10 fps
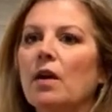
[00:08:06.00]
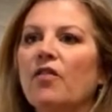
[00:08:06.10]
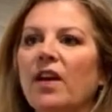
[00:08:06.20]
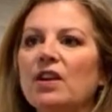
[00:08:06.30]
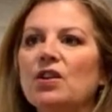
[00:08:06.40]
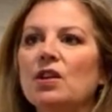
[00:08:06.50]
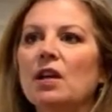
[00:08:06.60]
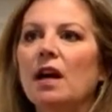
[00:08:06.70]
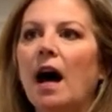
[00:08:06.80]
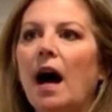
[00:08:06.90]

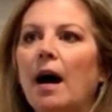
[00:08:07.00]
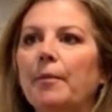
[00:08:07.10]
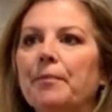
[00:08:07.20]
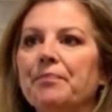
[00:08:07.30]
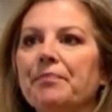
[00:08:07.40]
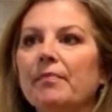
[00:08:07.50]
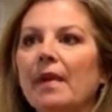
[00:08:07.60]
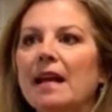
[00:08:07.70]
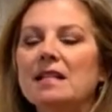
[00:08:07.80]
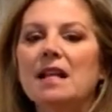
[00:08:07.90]
fish
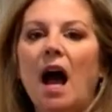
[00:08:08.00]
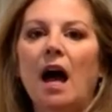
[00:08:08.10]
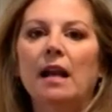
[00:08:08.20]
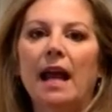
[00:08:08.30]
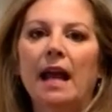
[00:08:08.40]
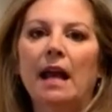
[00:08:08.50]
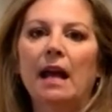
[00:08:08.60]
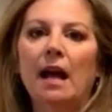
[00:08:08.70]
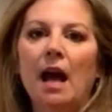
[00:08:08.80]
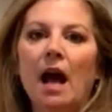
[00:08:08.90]
is not
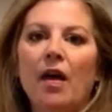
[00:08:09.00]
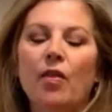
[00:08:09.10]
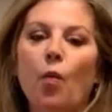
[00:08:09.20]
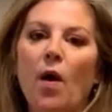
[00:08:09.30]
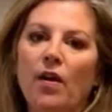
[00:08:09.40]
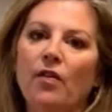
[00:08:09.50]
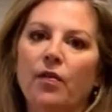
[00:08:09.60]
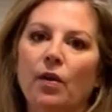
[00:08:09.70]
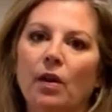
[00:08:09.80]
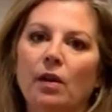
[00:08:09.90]
the
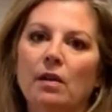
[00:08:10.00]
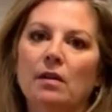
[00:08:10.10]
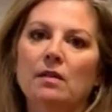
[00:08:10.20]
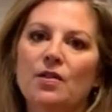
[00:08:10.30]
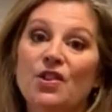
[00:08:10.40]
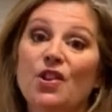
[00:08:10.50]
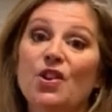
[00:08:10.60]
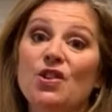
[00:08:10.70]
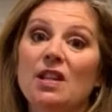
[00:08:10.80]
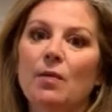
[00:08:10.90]
wonderful
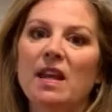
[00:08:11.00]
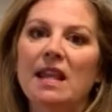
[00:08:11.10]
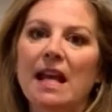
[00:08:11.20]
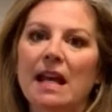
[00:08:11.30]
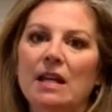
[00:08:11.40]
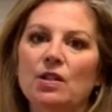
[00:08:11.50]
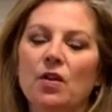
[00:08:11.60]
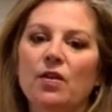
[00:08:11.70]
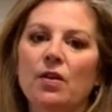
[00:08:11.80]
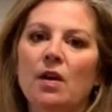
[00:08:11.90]
solution that we think it is. So
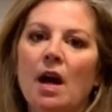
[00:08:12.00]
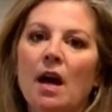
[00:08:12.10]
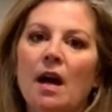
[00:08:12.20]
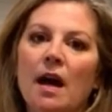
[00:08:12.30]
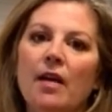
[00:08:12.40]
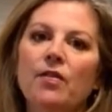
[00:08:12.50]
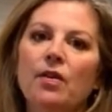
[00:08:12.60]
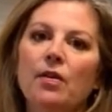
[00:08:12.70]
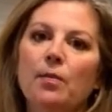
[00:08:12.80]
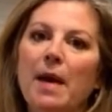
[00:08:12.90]
if
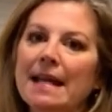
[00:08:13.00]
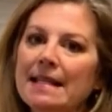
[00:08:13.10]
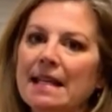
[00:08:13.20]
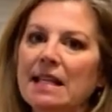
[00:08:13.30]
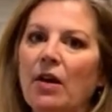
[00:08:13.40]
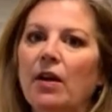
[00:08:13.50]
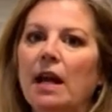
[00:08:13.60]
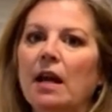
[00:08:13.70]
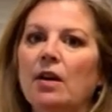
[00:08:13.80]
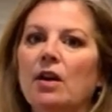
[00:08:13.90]
you're
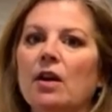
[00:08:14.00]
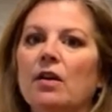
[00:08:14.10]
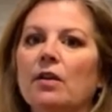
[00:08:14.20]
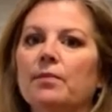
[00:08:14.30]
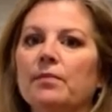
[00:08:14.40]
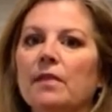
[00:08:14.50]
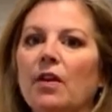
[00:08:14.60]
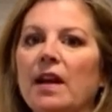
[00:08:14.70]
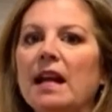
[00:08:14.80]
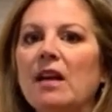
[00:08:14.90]
pescatarian, you're
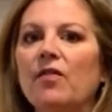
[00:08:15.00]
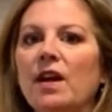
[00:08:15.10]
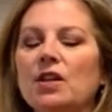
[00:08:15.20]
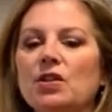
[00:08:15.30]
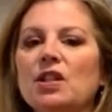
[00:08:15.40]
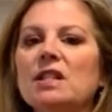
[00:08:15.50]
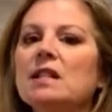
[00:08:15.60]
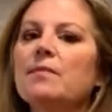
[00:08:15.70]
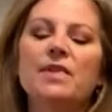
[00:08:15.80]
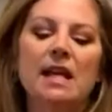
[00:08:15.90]
eating fish, just
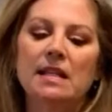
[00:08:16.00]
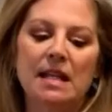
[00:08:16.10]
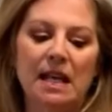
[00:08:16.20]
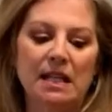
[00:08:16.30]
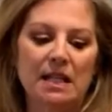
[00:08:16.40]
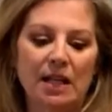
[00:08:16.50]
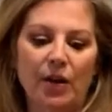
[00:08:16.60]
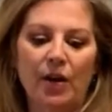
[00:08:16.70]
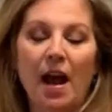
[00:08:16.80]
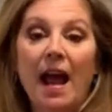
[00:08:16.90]
some things to
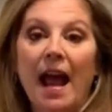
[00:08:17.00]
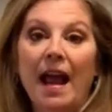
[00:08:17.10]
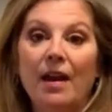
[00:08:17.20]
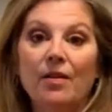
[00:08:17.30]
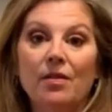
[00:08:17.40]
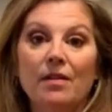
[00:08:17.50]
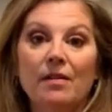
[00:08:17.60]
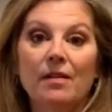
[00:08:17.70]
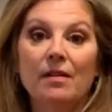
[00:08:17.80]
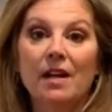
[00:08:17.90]
consider. And
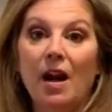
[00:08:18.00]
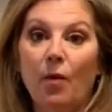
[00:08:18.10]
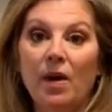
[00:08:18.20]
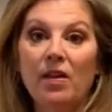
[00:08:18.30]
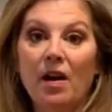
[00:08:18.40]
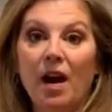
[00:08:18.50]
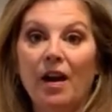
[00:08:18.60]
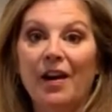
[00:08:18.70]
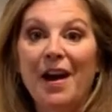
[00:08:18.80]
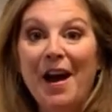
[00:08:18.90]
you know, with
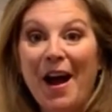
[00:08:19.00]
our